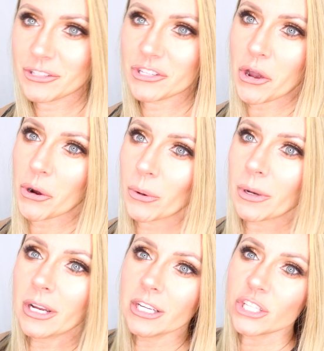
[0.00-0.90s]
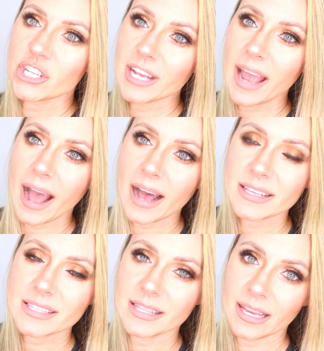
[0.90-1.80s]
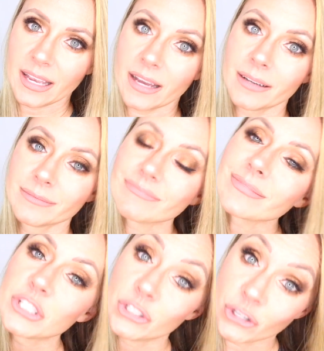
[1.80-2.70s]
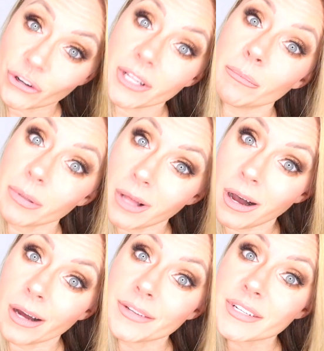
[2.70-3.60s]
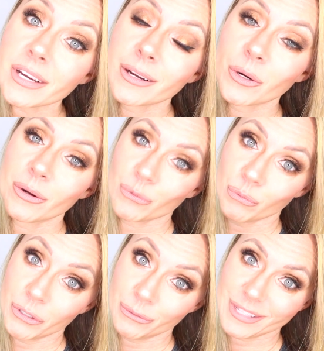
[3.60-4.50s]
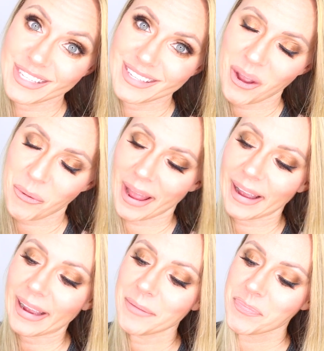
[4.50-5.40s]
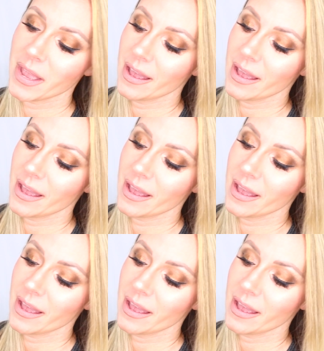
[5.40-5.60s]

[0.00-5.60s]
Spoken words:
So she has the dirty blonde roots, okay?